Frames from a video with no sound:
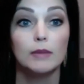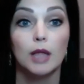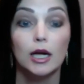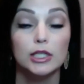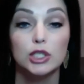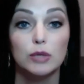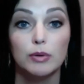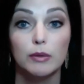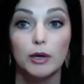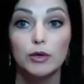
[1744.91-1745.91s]
log into your
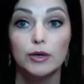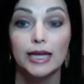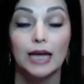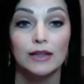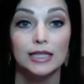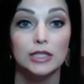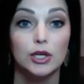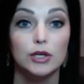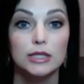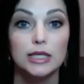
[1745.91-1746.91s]
promoter account, and that's all
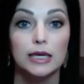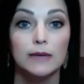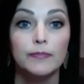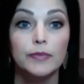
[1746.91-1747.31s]
you see.